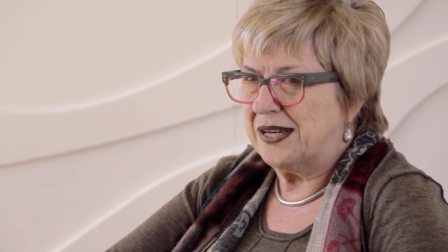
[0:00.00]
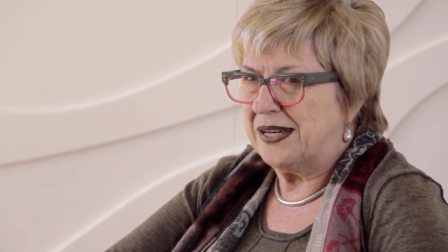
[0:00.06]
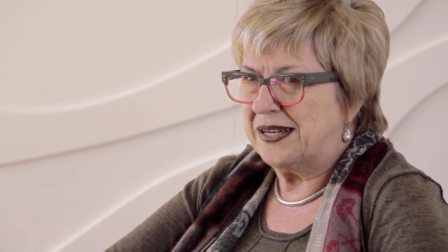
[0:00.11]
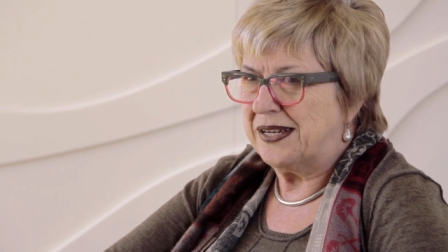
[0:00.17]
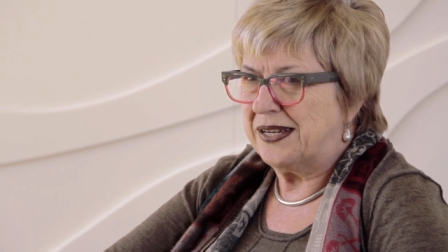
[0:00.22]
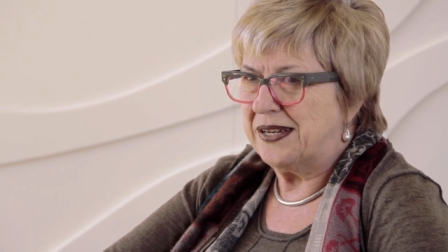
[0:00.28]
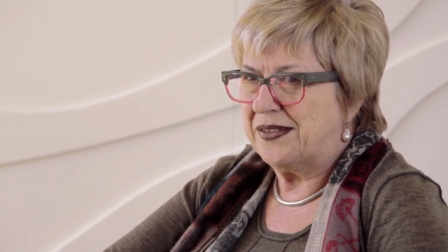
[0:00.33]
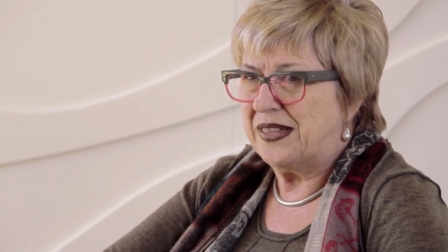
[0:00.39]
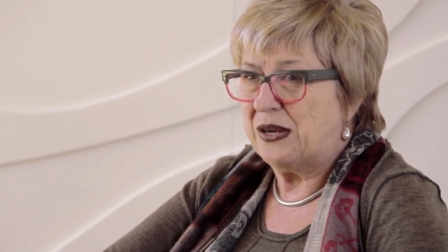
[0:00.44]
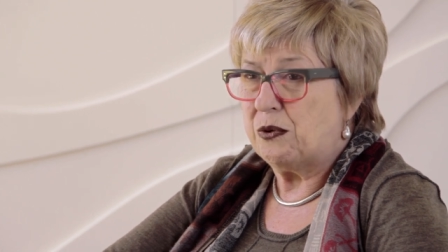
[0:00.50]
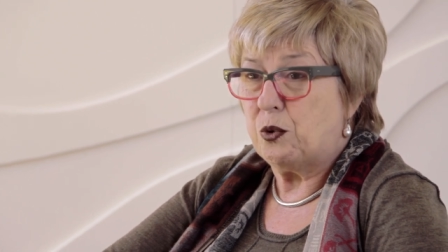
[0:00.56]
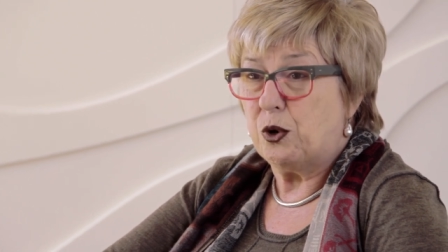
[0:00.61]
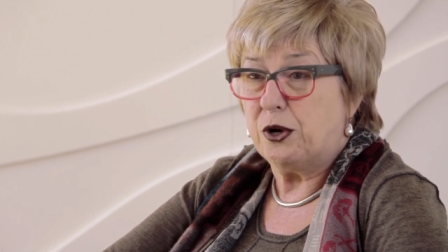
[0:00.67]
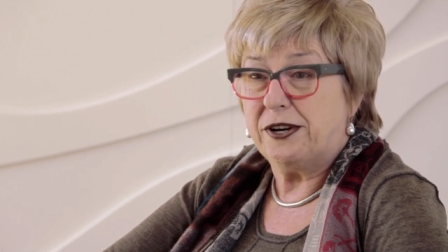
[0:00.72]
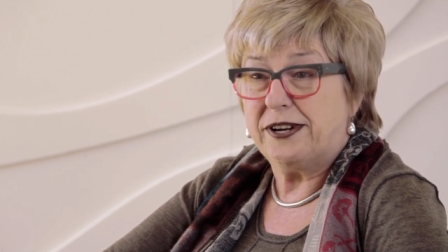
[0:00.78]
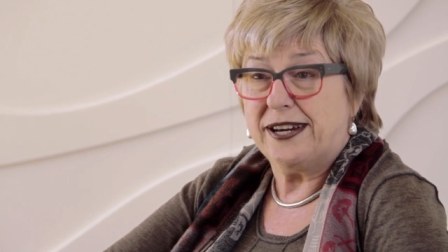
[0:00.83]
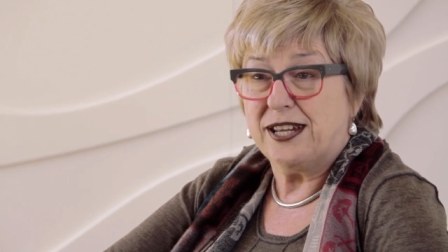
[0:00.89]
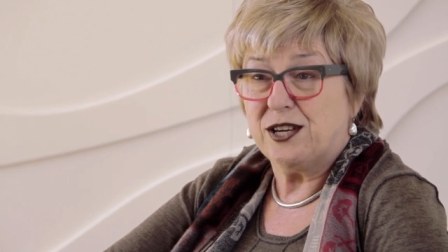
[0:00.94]
Uh, there
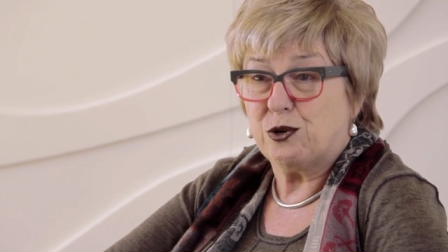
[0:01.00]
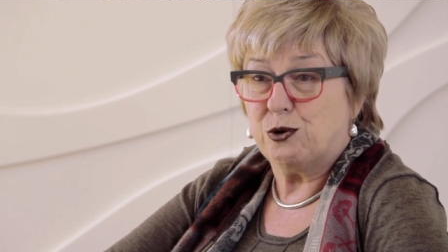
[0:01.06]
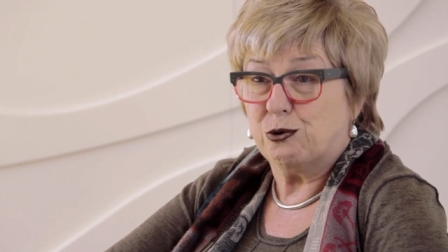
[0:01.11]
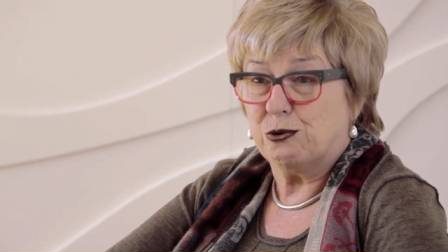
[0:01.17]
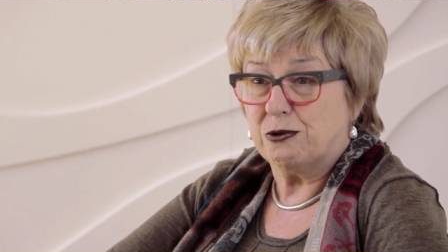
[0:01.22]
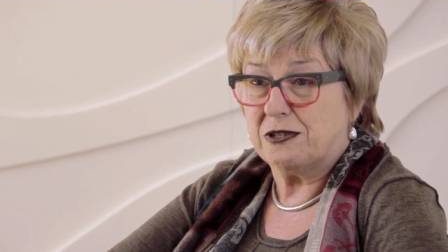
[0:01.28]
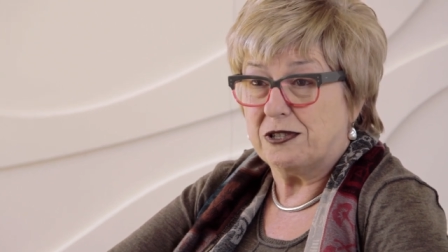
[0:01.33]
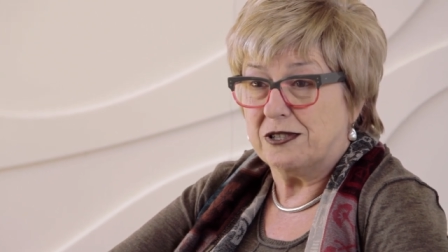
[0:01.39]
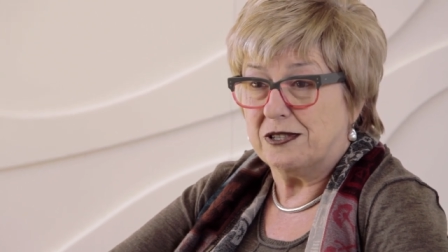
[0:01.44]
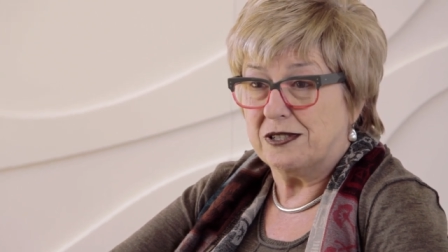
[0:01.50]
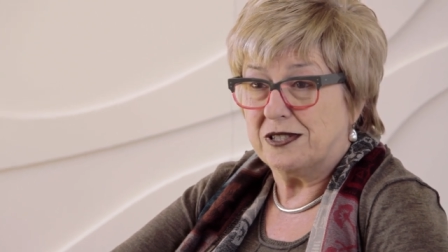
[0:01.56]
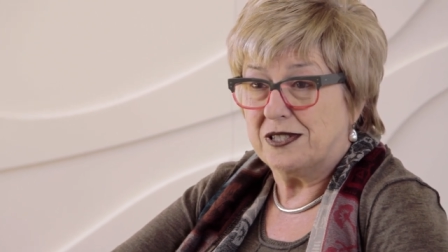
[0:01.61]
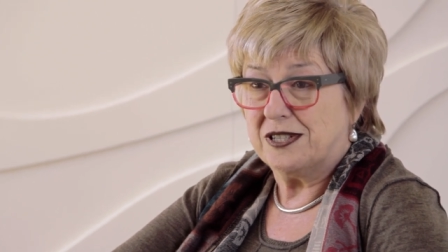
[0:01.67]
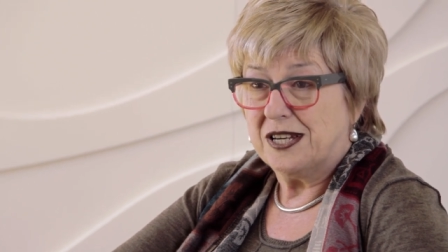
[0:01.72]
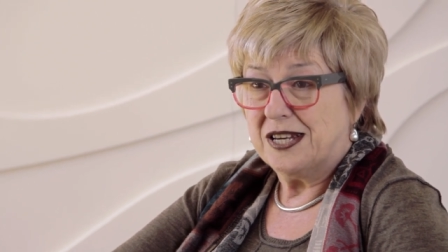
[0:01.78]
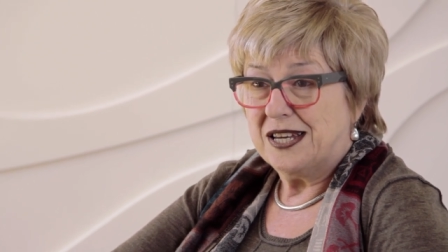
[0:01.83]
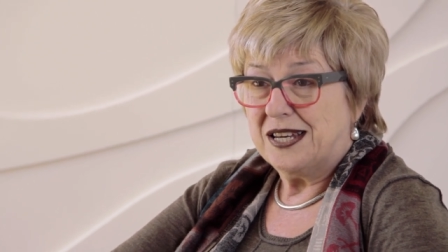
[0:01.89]
weren't any courses